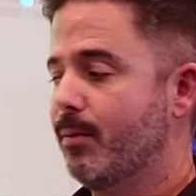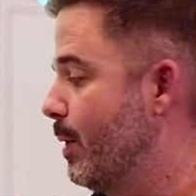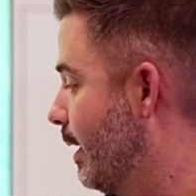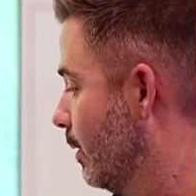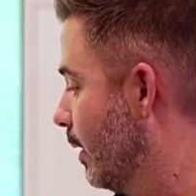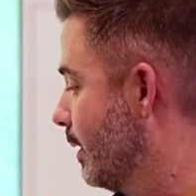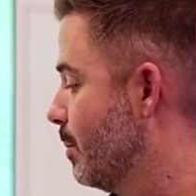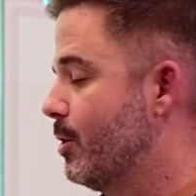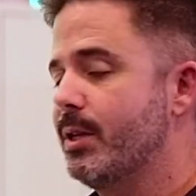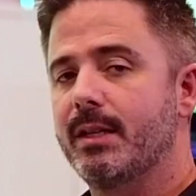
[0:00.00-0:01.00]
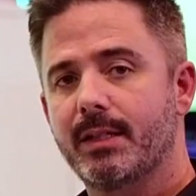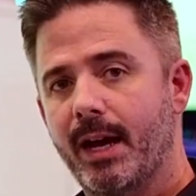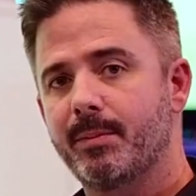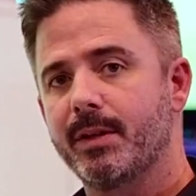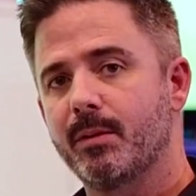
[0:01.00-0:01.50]
We can look at the machine
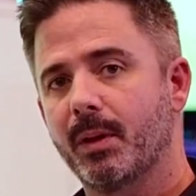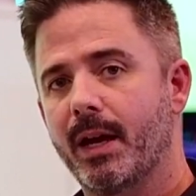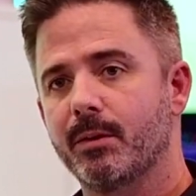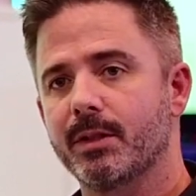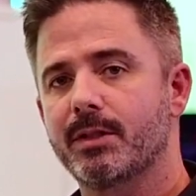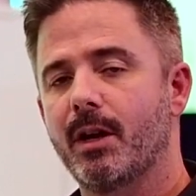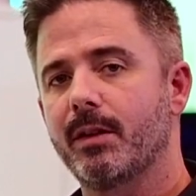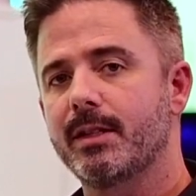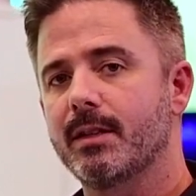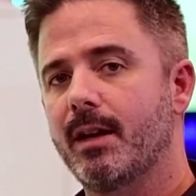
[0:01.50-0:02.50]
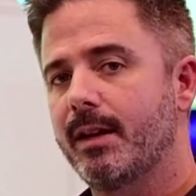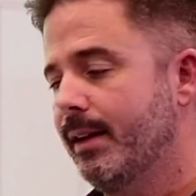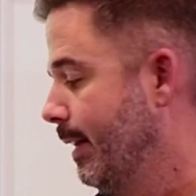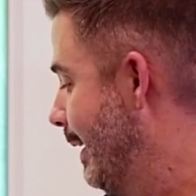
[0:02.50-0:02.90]
type that you plan to install these on